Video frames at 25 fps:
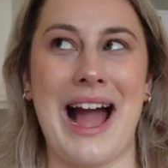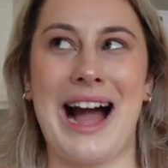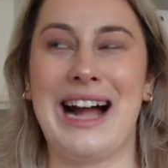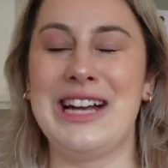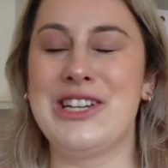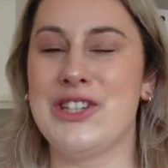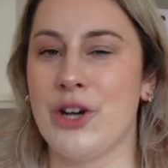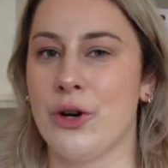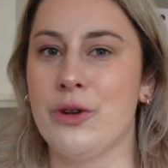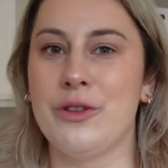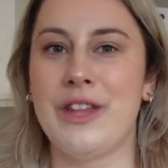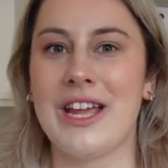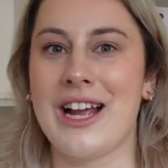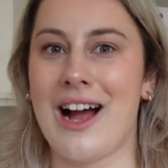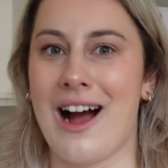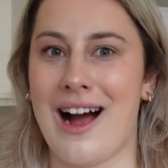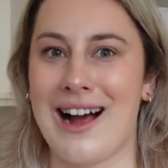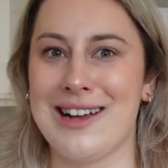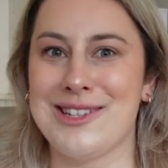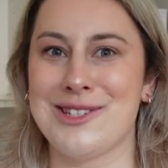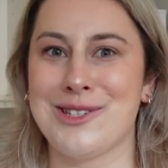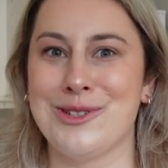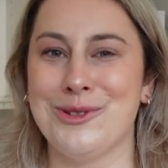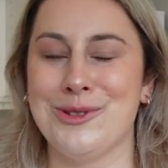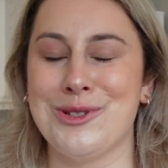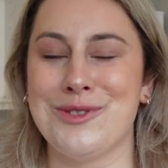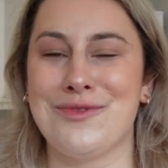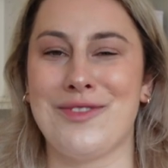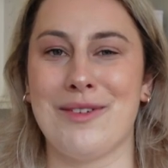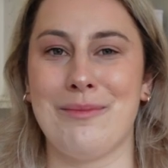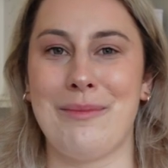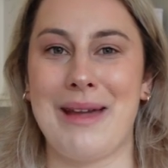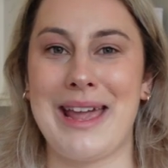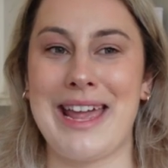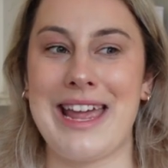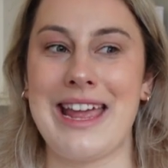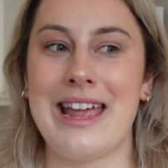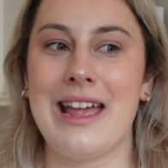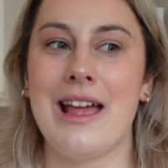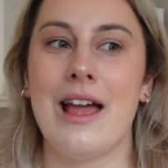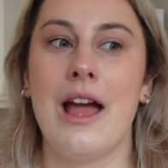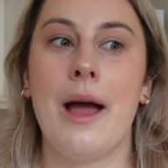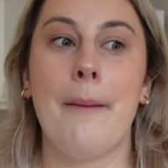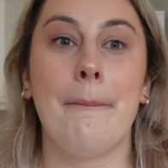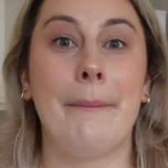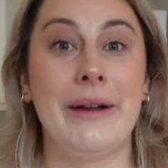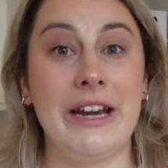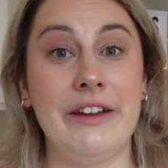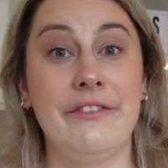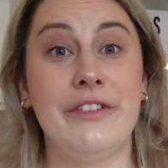I don't think high school's for me,
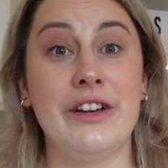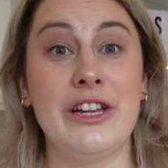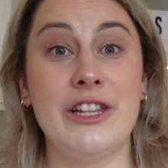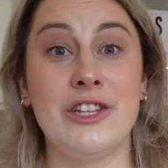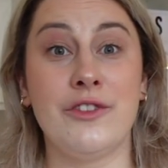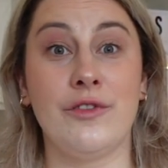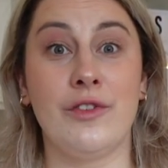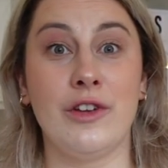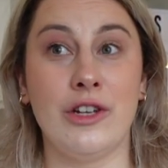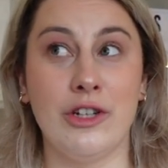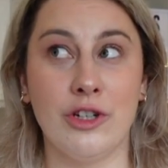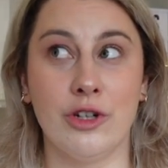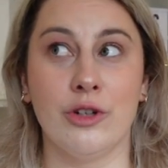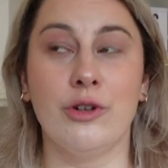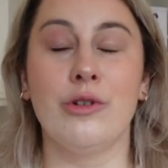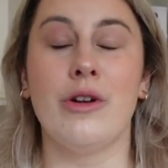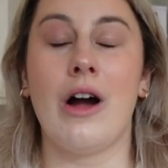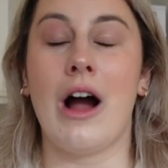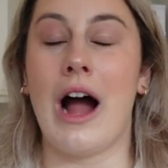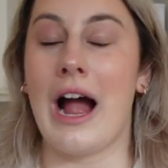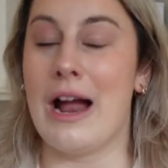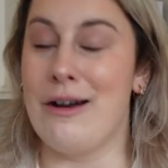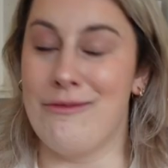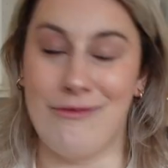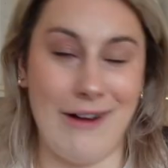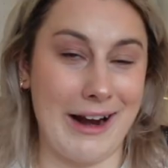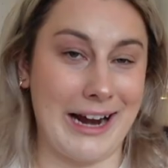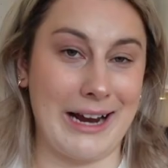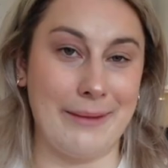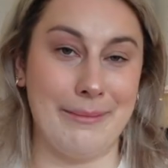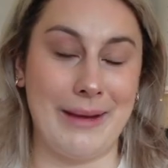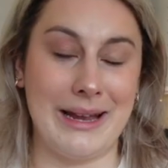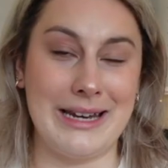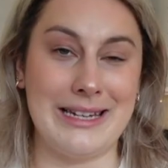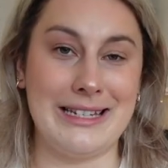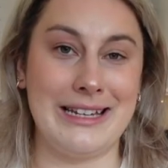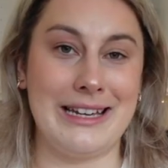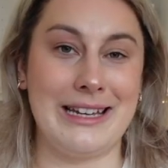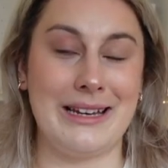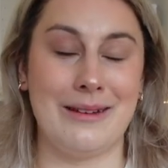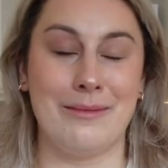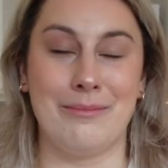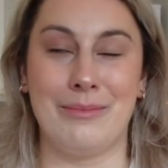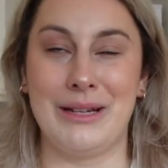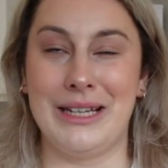but if it is for you, I recommend it.